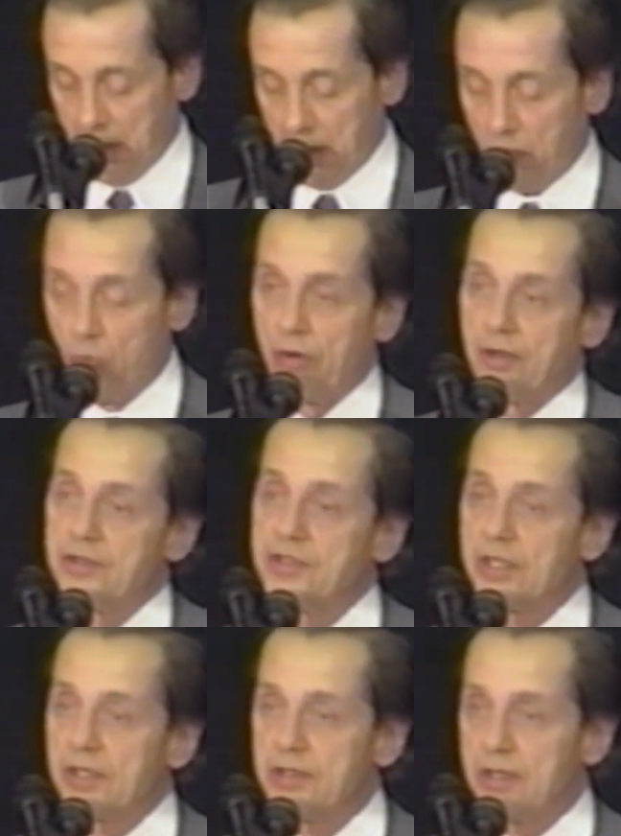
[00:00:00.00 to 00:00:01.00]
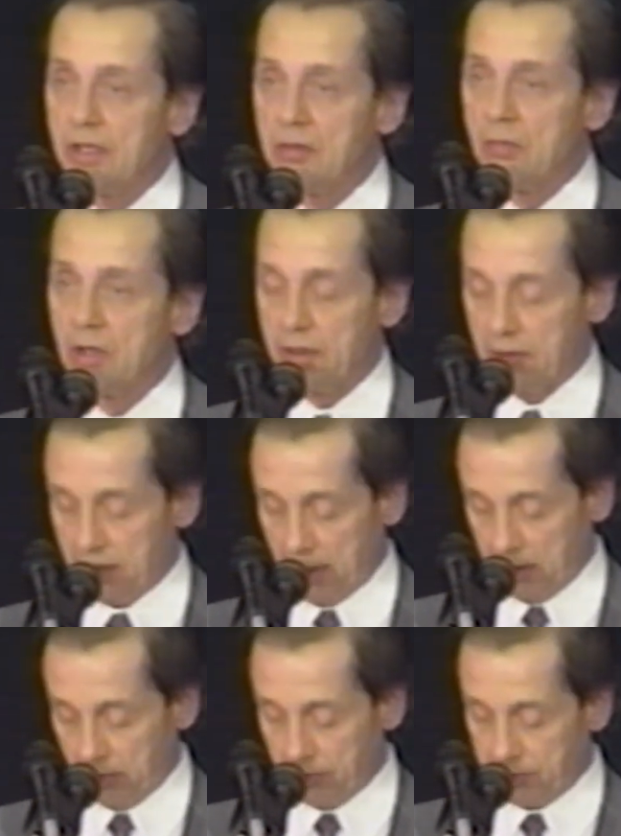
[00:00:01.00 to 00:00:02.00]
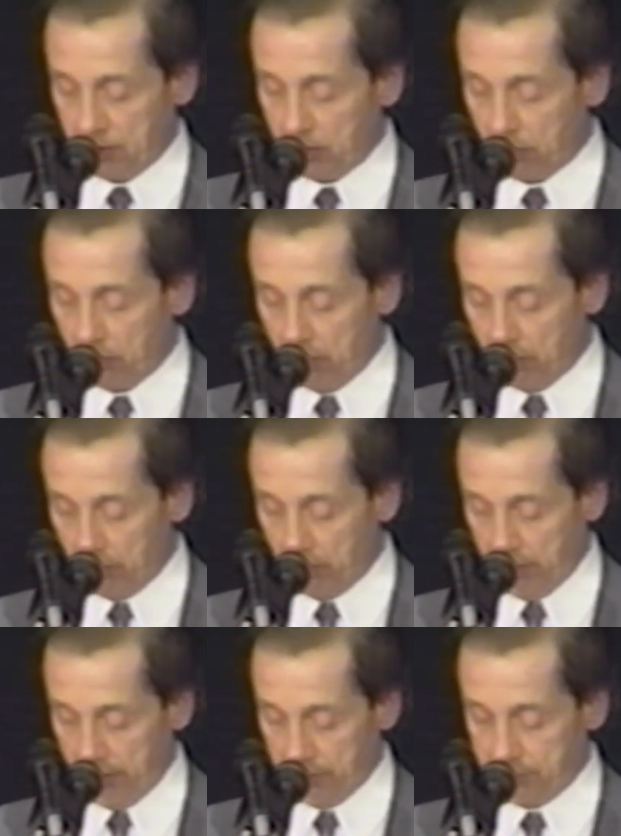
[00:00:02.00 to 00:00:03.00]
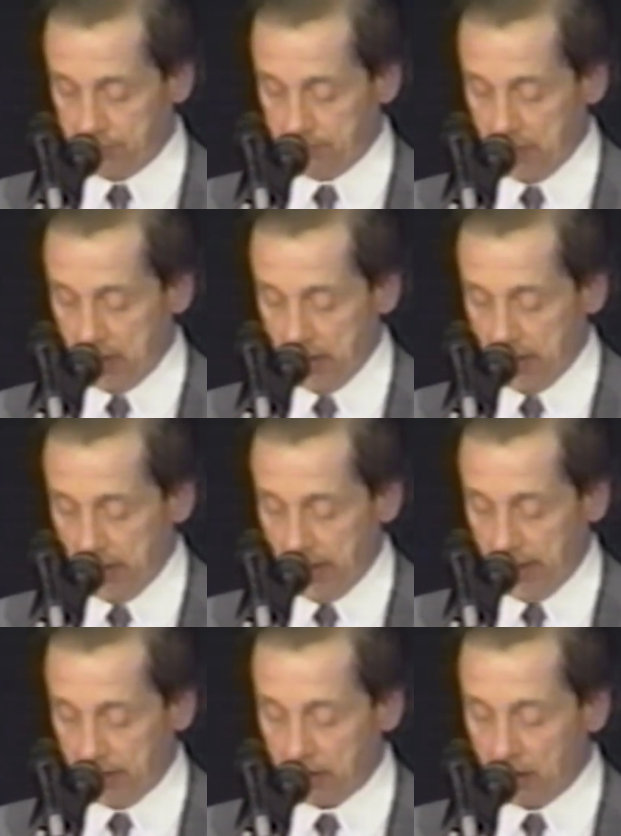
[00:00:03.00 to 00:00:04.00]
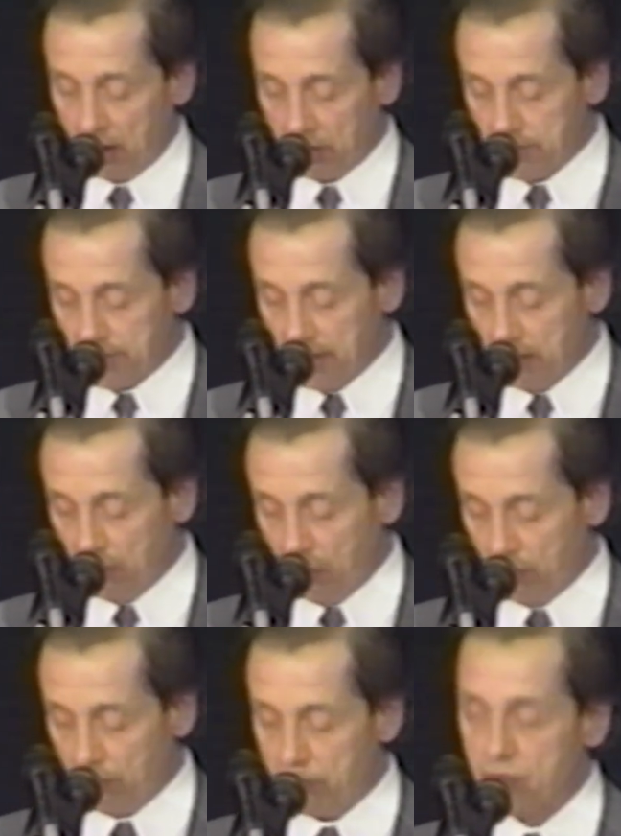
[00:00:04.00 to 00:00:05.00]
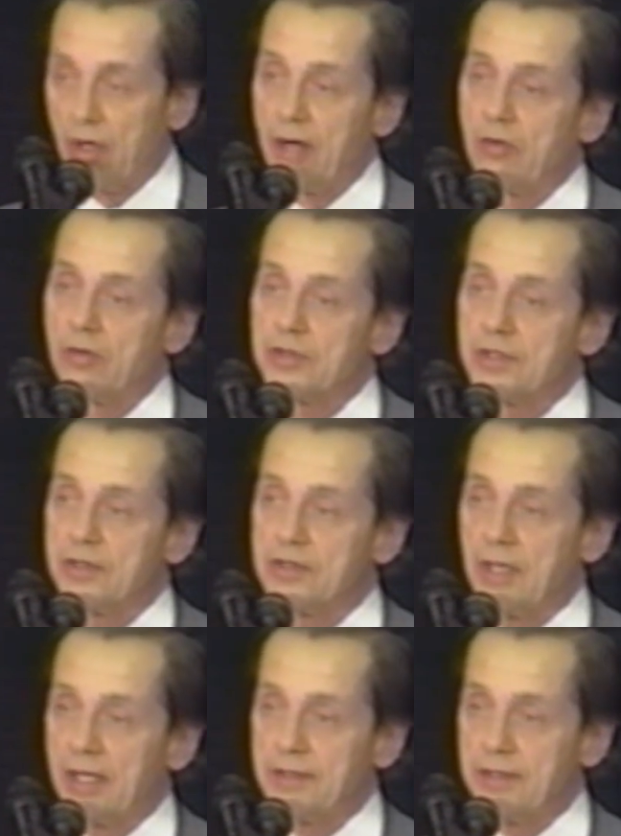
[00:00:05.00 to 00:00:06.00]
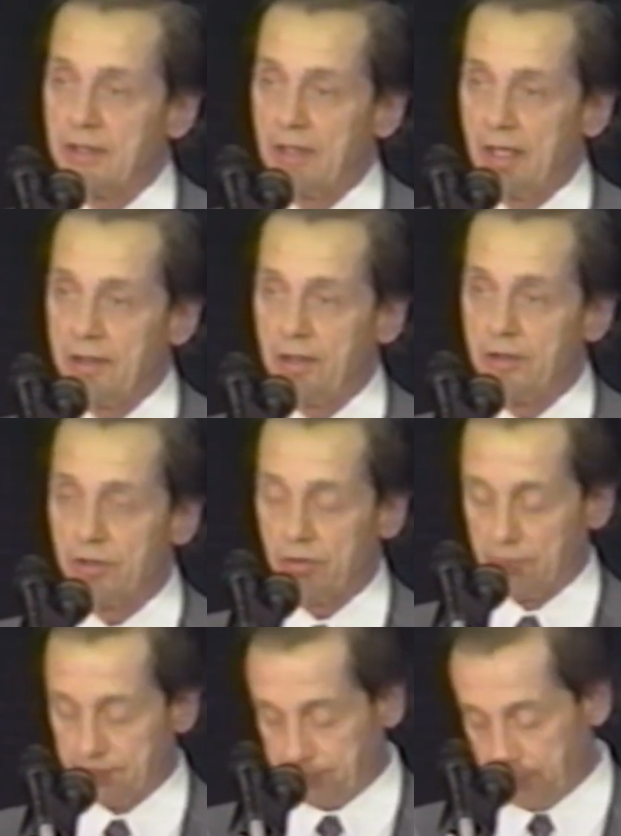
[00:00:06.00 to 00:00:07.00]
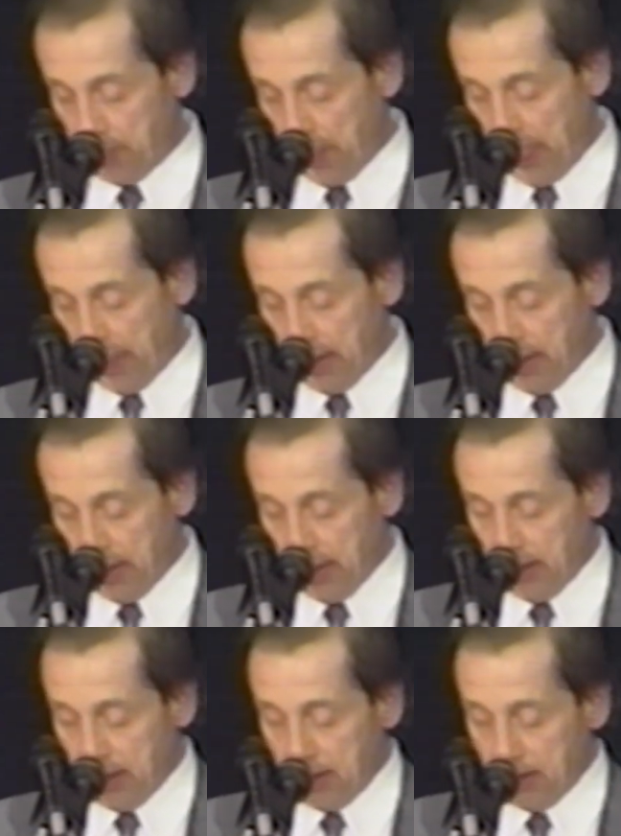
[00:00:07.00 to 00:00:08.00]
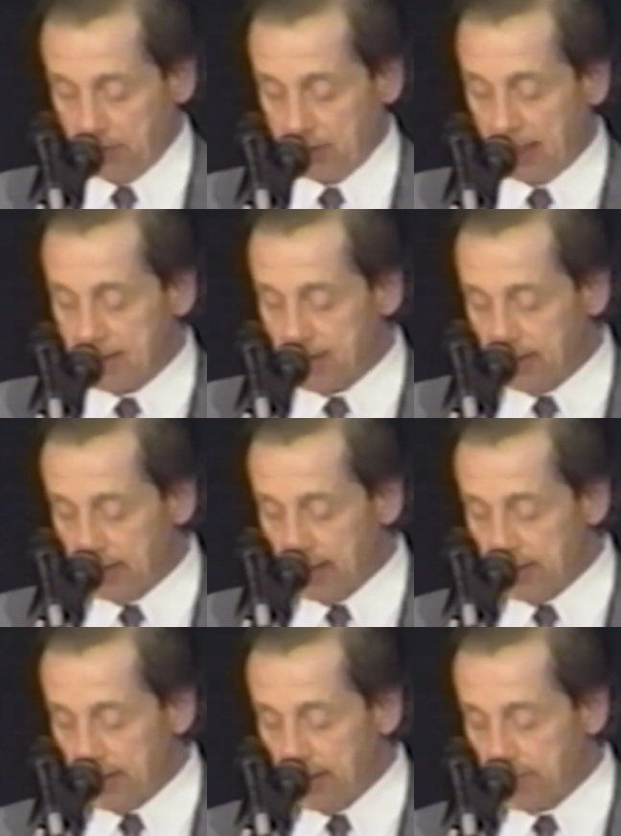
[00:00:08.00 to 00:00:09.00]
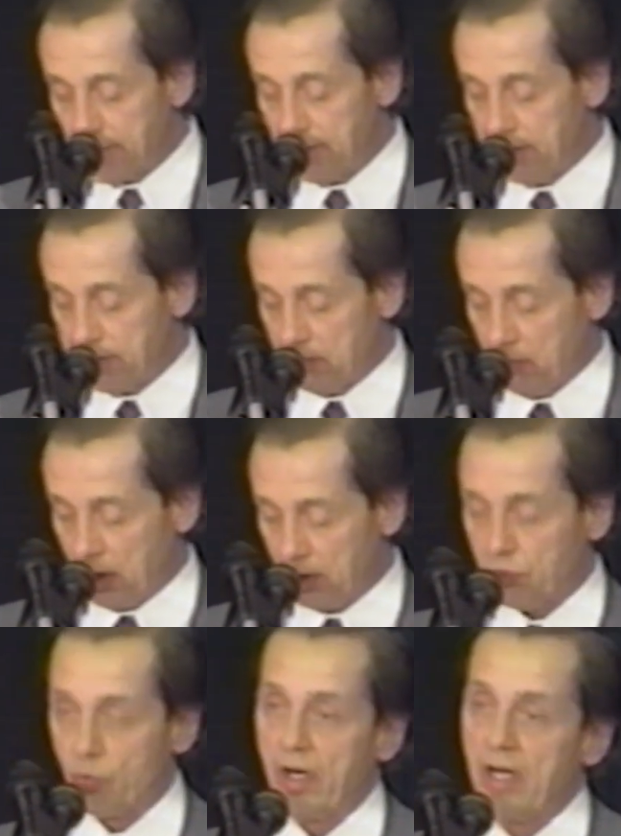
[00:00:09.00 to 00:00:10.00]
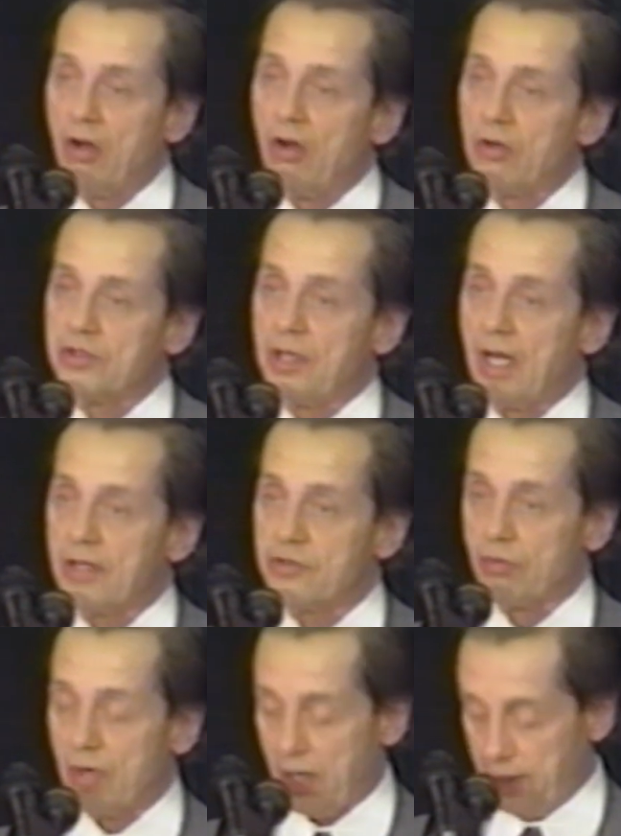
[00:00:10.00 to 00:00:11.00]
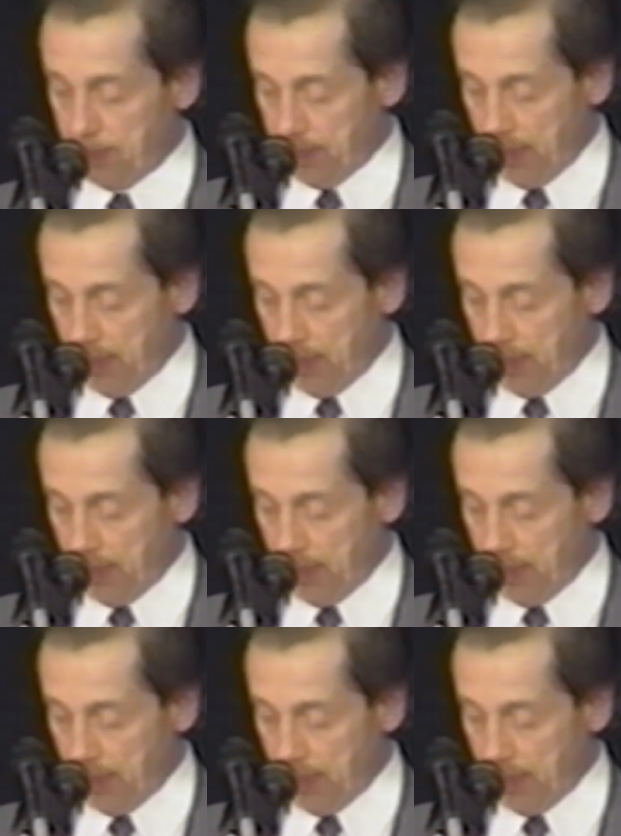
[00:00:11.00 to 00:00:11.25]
more than $16 million in career earnings, and kart team owner driver since 1992. The 1998 season marked Rahal's last ride,